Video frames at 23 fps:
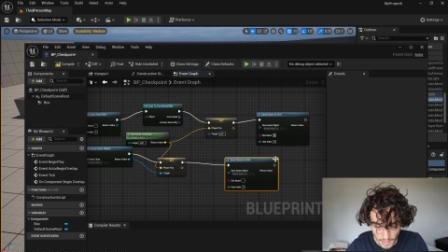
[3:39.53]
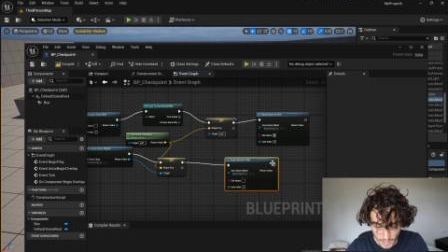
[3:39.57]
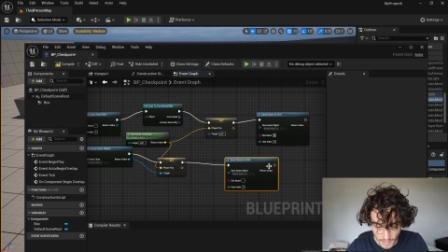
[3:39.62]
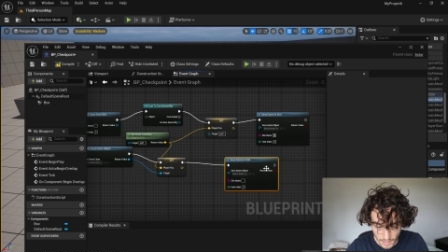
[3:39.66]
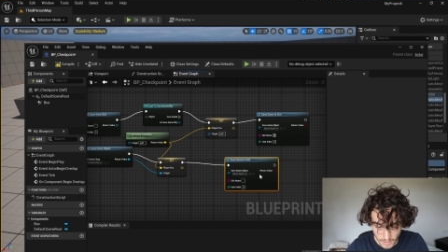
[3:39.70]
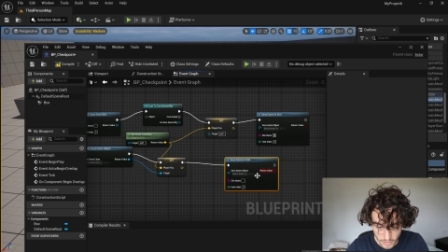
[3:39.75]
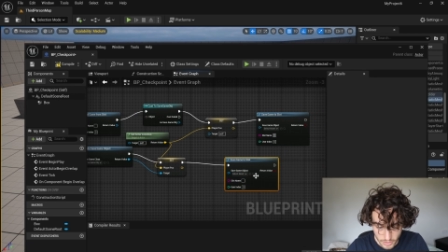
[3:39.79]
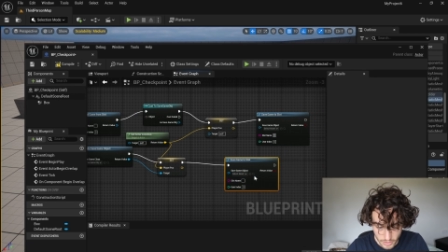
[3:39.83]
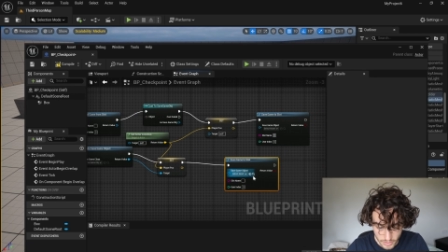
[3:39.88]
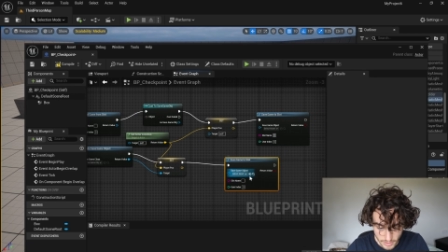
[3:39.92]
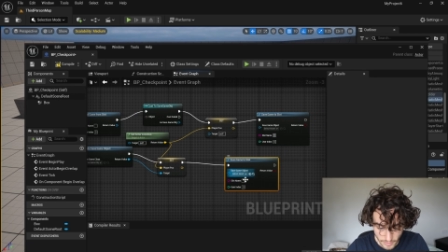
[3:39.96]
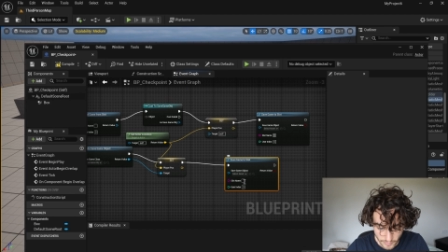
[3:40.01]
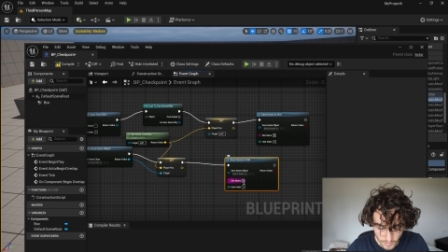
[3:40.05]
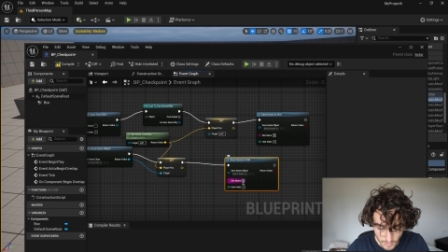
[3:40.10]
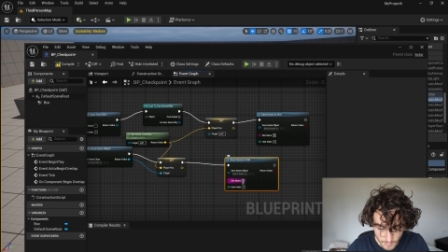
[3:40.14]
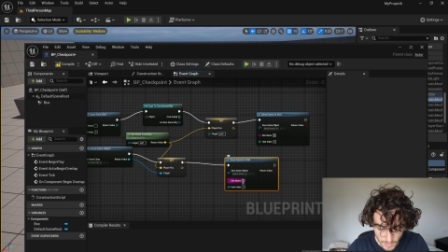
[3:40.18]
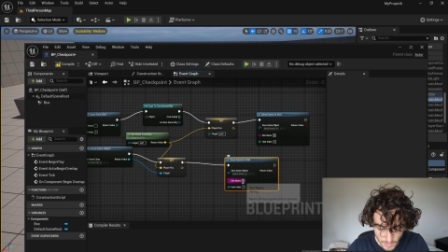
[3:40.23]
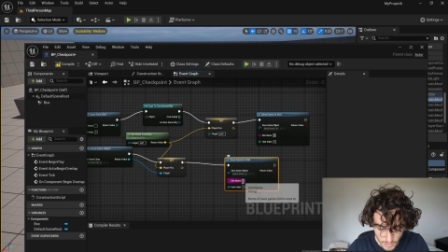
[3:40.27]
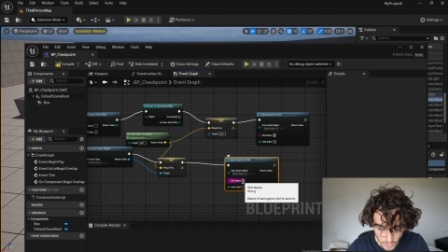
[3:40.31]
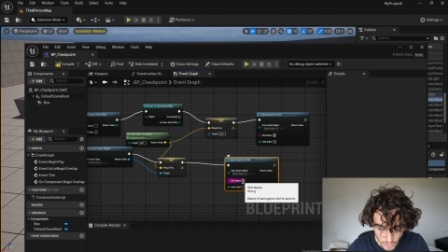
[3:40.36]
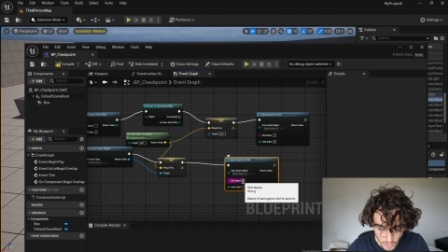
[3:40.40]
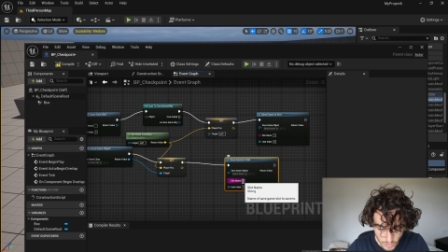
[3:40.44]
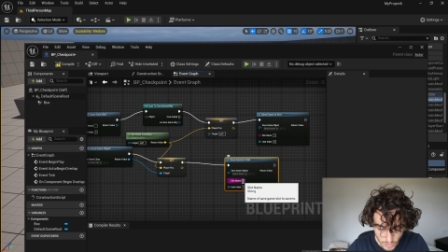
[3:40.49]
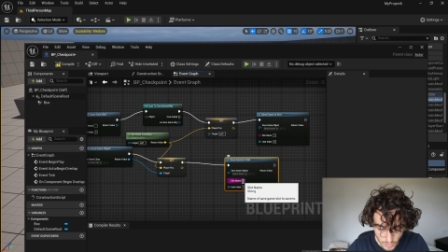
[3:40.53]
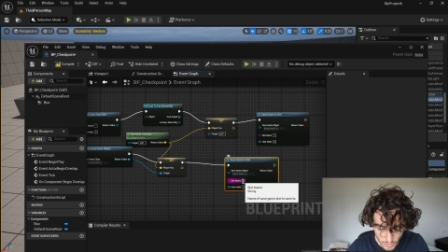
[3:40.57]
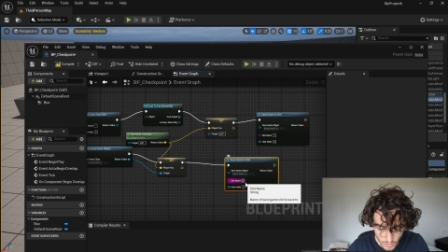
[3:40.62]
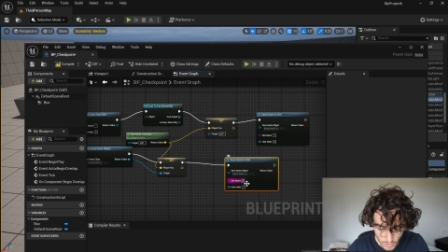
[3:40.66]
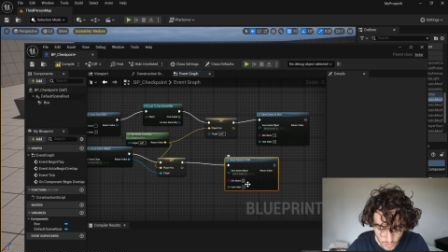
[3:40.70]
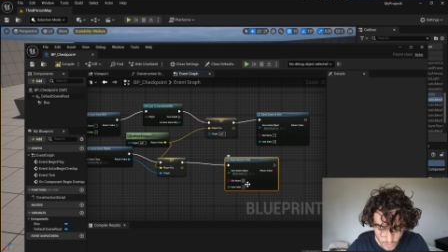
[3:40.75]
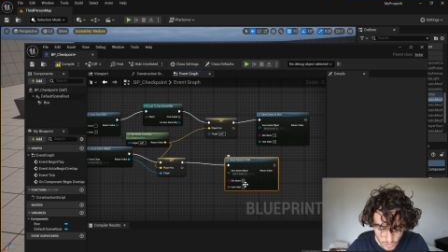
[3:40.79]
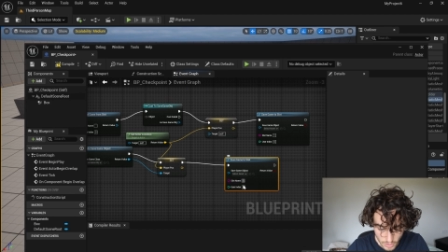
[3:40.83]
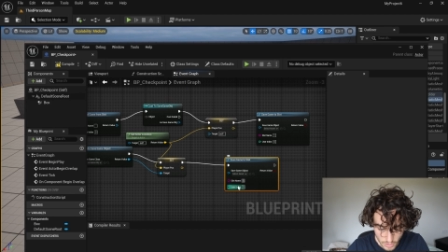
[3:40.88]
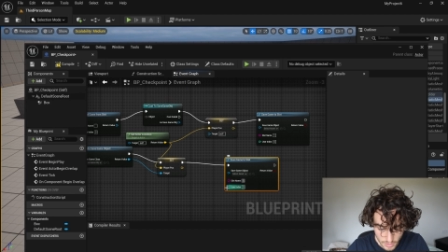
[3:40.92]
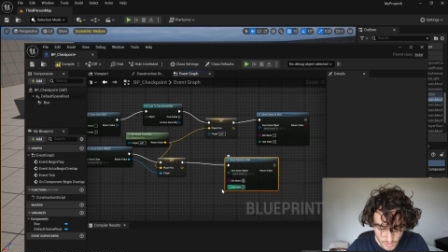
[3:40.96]
And you just have to make sure that
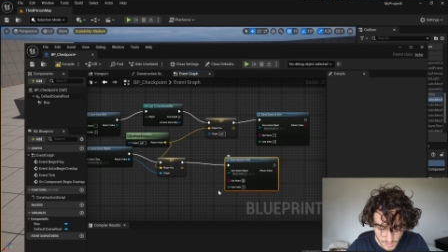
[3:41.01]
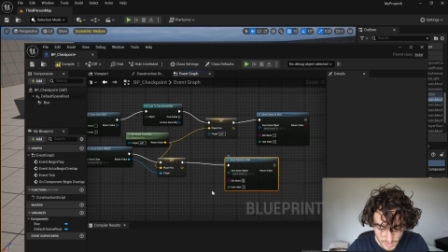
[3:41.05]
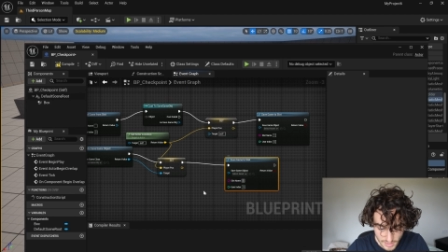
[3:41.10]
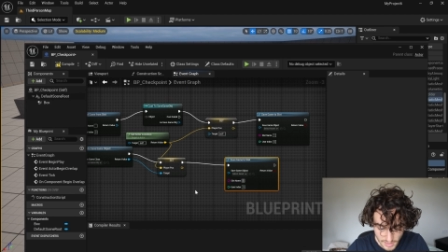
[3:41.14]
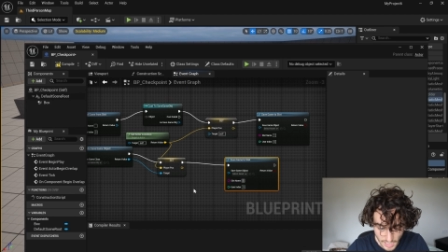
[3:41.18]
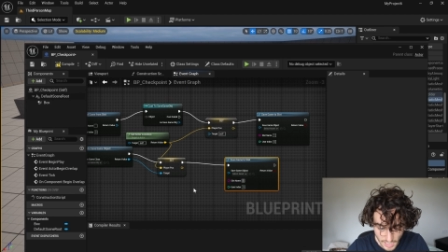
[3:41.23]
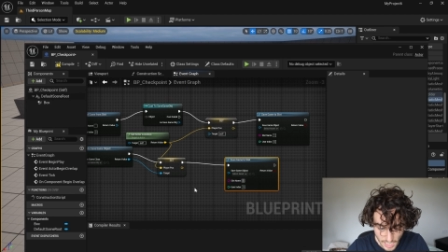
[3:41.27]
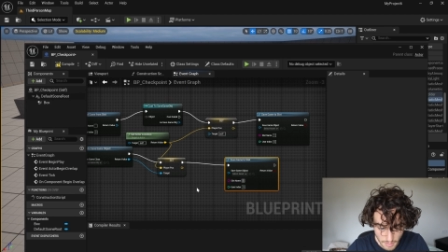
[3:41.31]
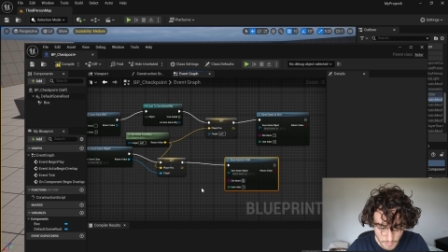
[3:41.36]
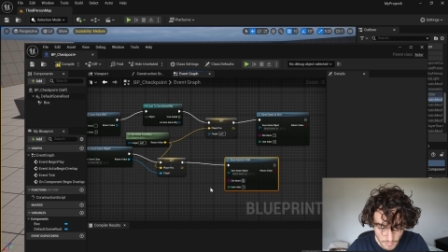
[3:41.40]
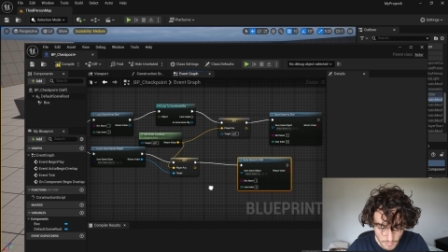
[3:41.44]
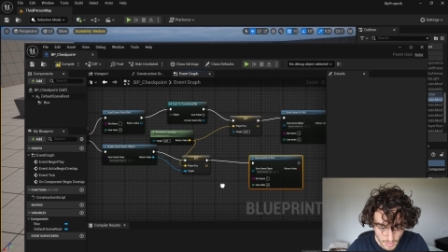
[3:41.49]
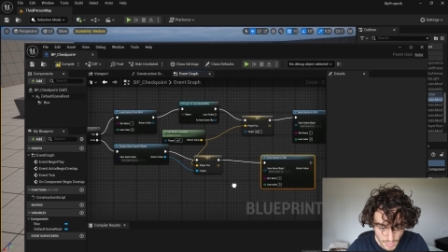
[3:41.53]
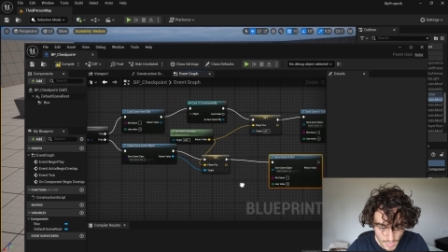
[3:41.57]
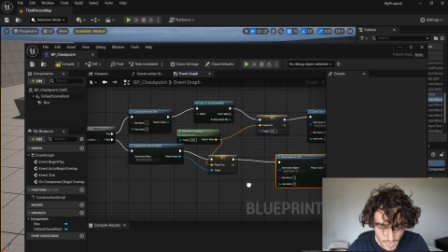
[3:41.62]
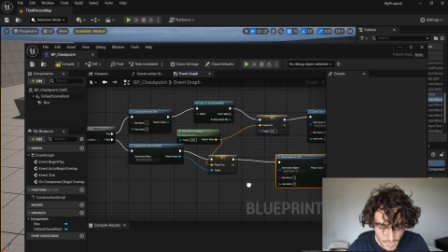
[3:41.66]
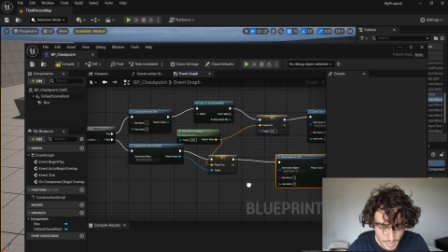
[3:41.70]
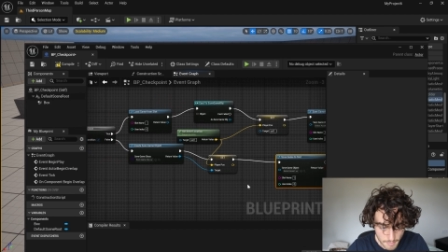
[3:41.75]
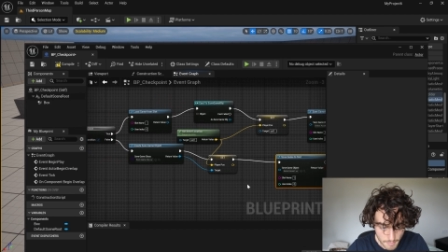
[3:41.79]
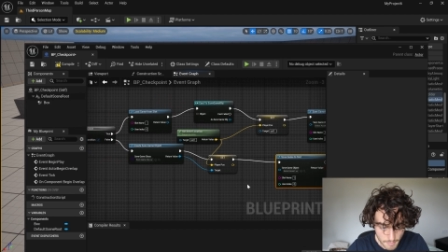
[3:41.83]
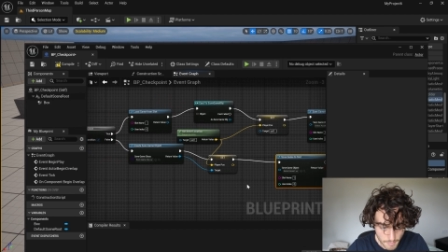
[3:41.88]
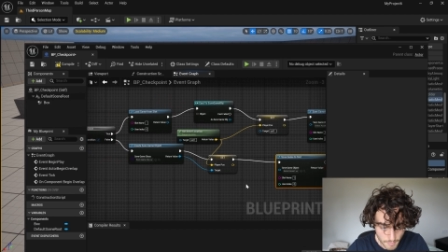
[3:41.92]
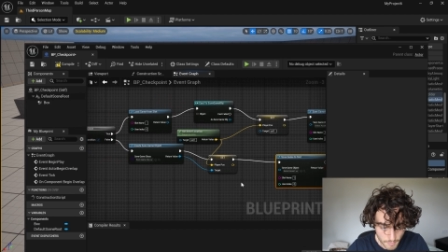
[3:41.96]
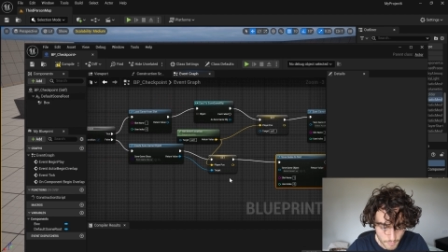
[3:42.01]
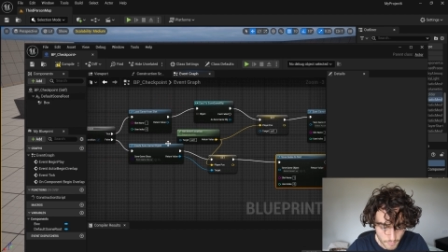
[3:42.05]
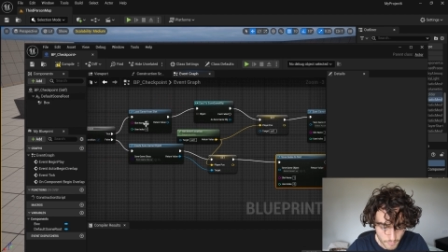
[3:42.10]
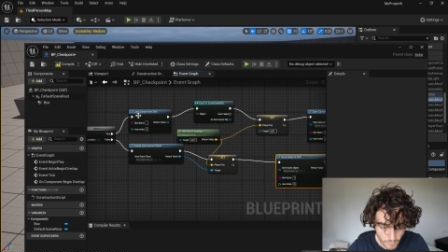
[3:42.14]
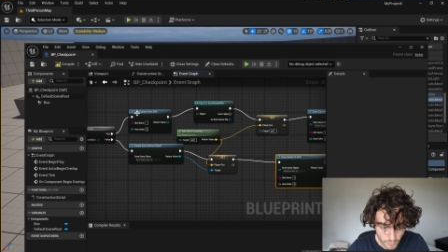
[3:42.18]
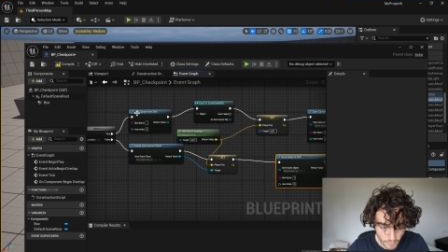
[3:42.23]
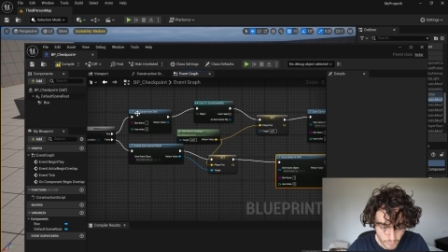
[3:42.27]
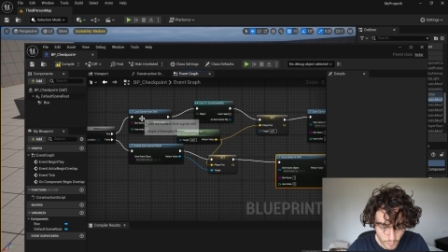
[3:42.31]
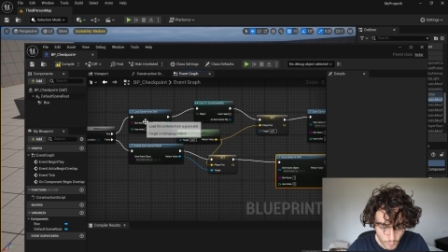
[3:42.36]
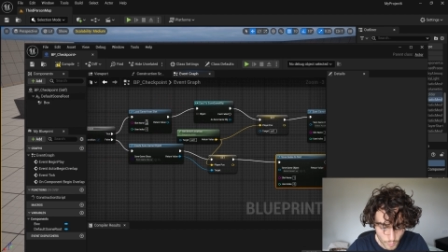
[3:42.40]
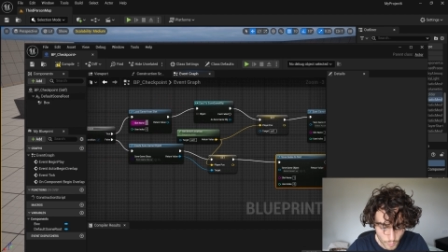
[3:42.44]
you use the same name
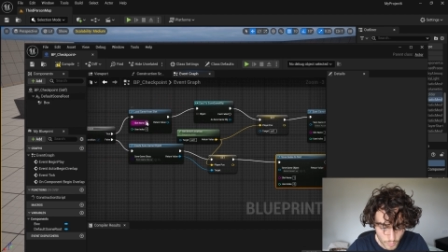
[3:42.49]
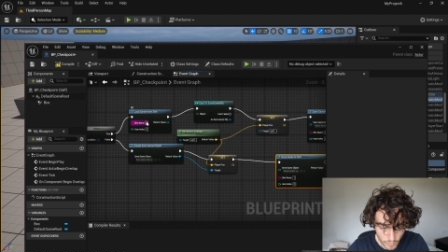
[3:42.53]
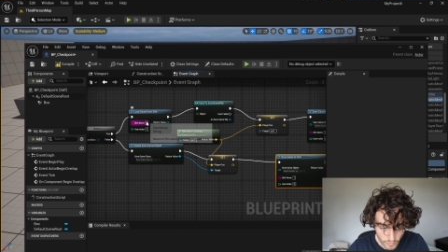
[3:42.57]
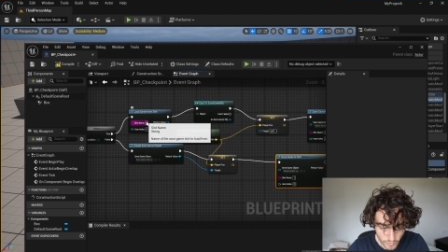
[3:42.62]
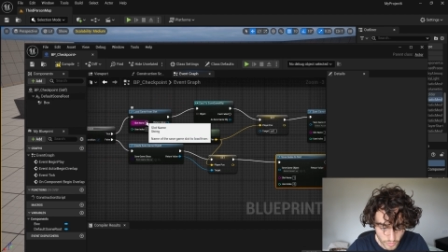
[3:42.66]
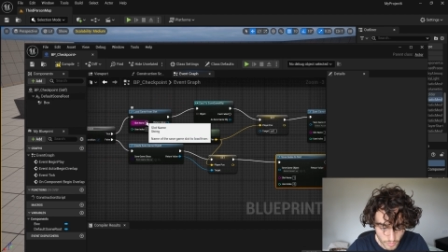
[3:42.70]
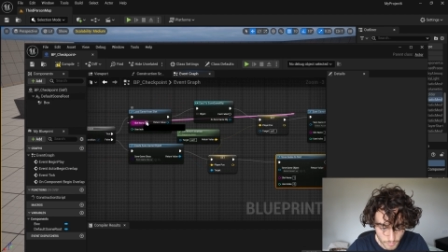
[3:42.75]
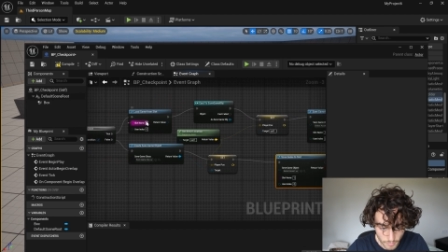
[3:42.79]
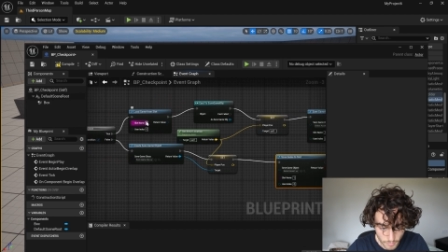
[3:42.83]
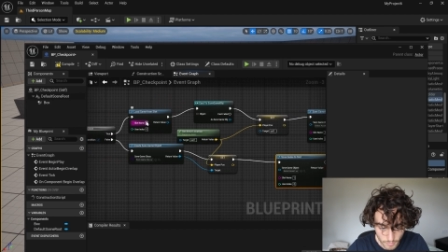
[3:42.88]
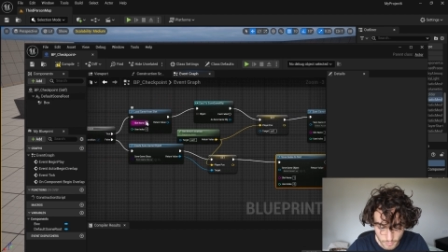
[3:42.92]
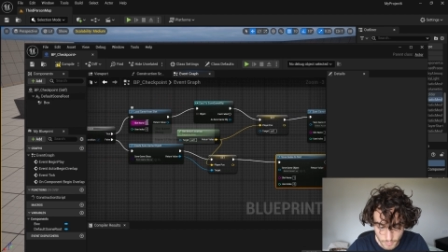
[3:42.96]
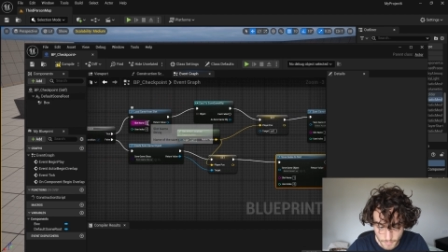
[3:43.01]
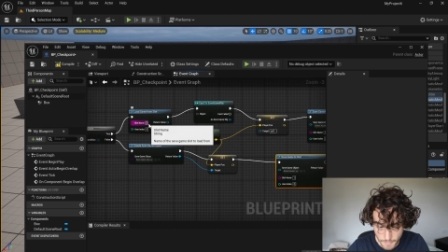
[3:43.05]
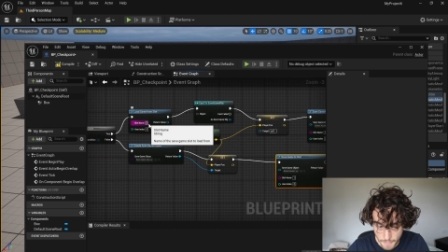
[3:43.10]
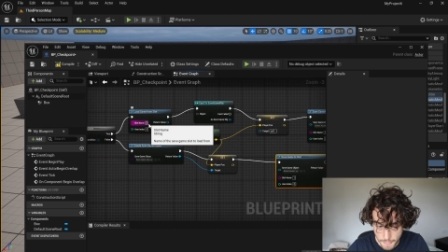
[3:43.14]
for all of them.